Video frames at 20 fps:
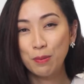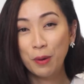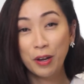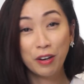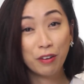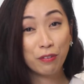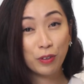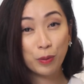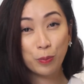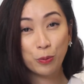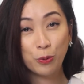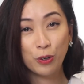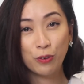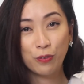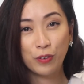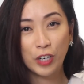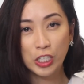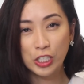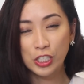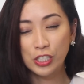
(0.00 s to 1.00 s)
Benefit
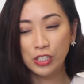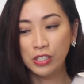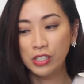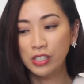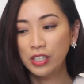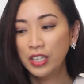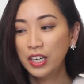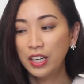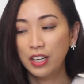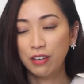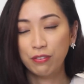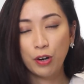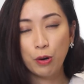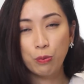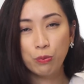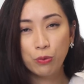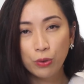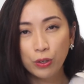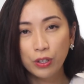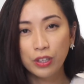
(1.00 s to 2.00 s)
Porefessional. If
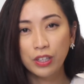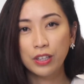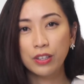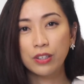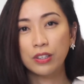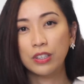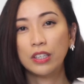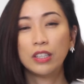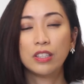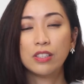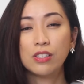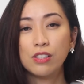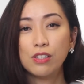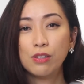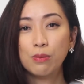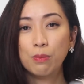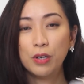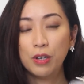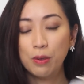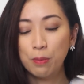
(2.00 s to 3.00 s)
I'm really looking
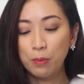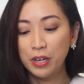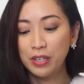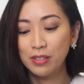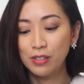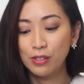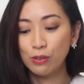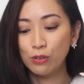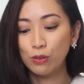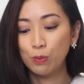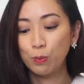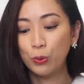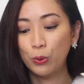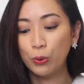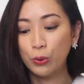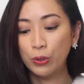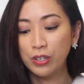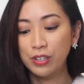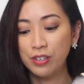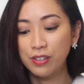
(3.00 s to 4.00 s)
to minimize those
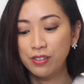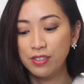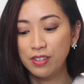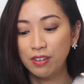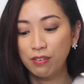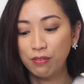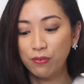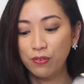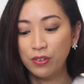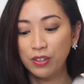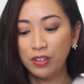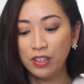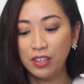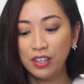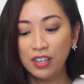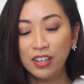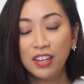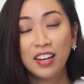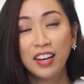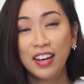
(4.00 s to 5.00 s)
pores and fill
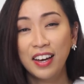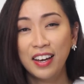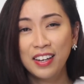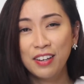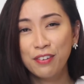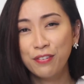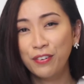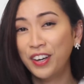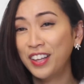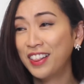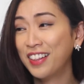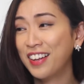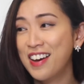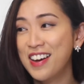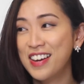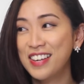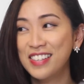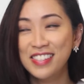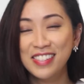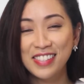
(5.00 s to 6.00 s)
in any fine
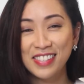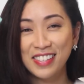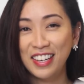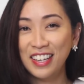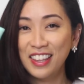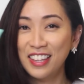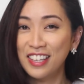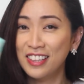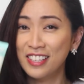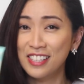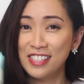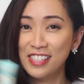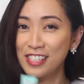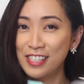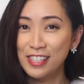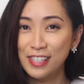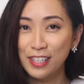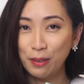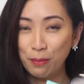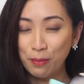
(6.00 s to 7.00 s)
lines, I think this
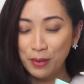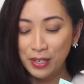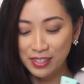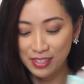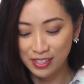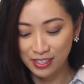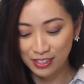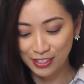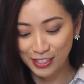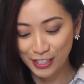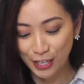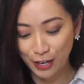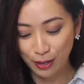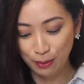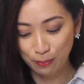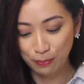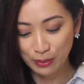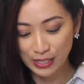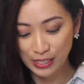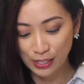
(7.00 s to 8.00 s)
does an amazing
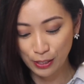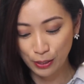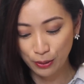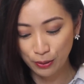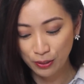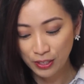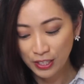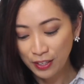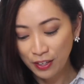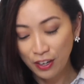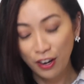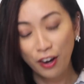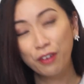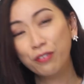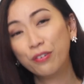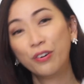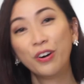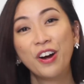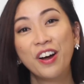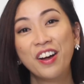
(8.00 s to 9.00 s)
job. So
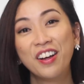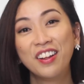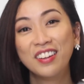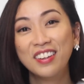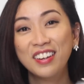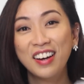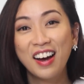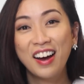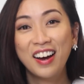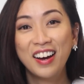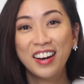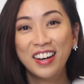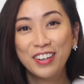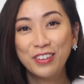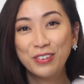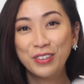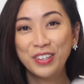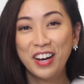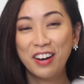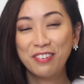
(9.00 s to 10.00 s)
overall, I
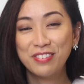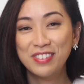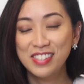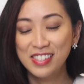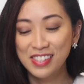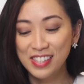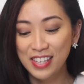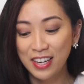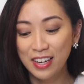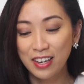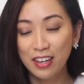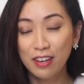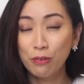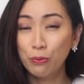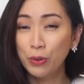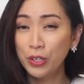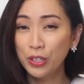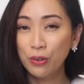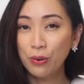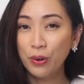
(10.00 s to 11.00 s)
would have to say
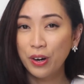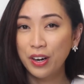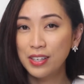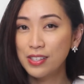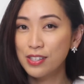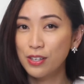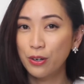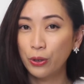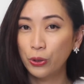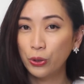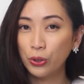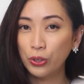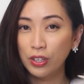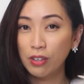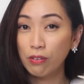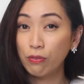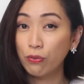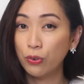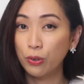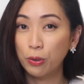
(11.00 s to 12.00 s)
when you guys are
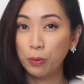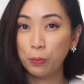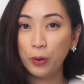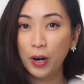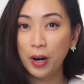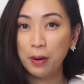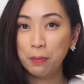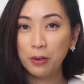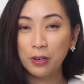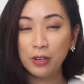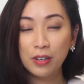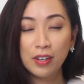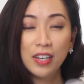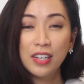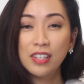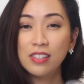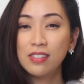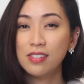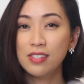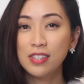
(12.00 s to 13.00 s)
looking for a primer,
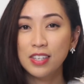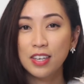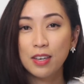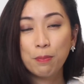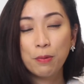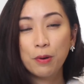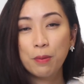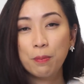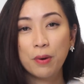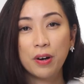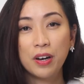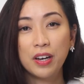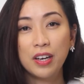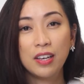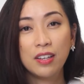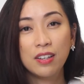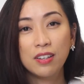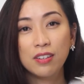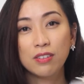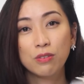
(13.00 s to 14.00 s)
just keep in
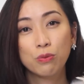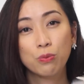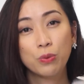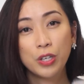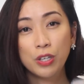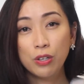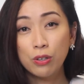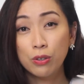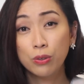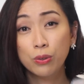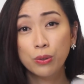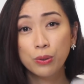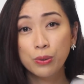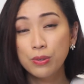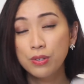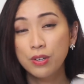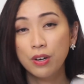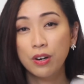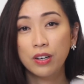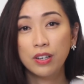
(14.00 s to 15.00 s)
mind what your
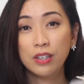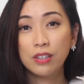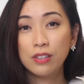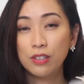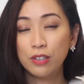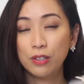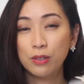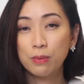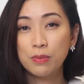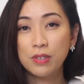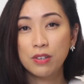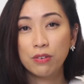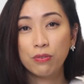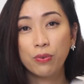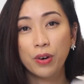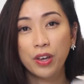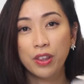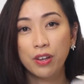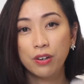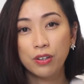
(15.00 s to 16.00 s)
goals are in terms of
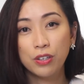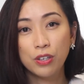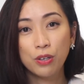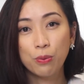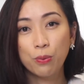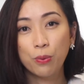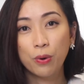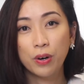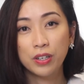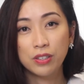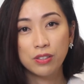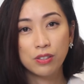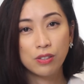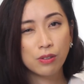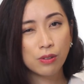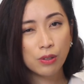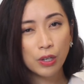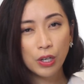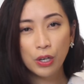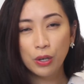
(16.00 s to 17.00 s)
whether you want
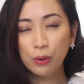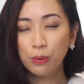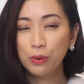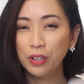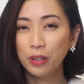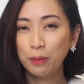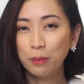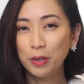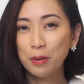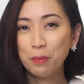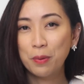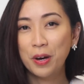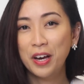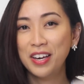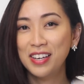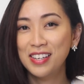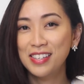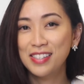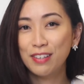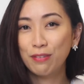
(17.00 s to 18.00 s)
to really
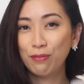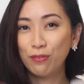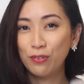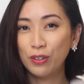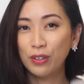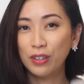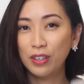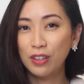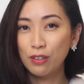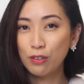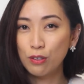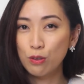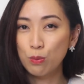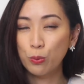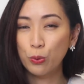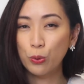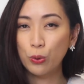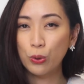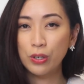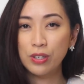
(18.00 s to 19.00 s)
minimize and fill in those
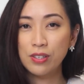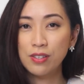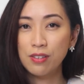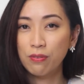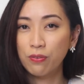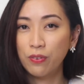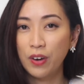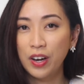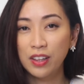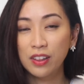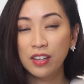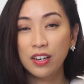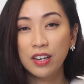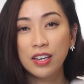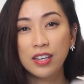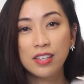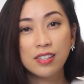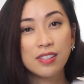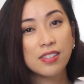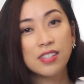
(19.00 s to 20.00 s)
pores and fine
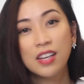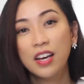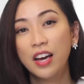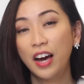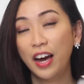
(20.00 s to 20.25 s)
lines.